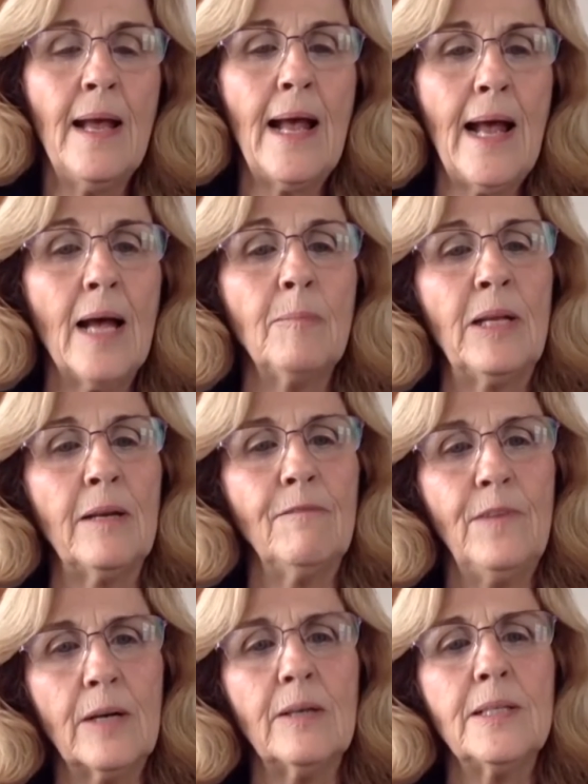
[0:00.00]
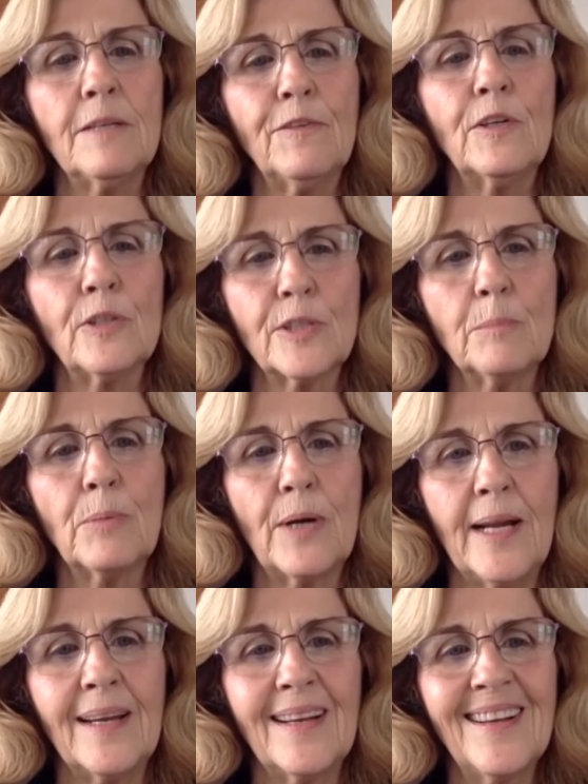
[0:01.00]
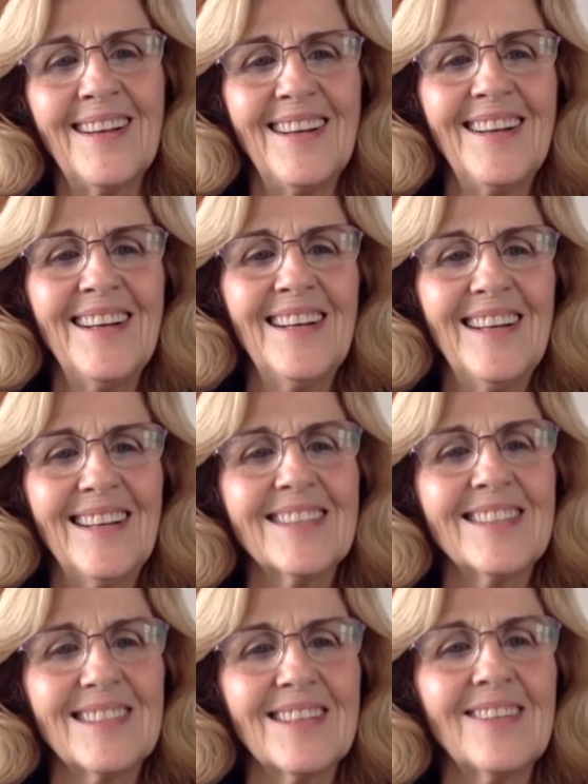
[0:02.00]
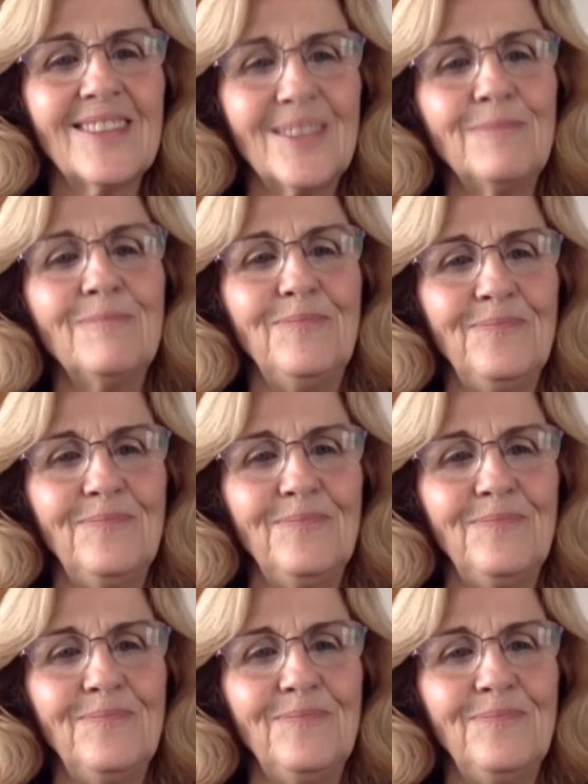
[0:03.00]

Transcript: habit very difficult to break yeah so,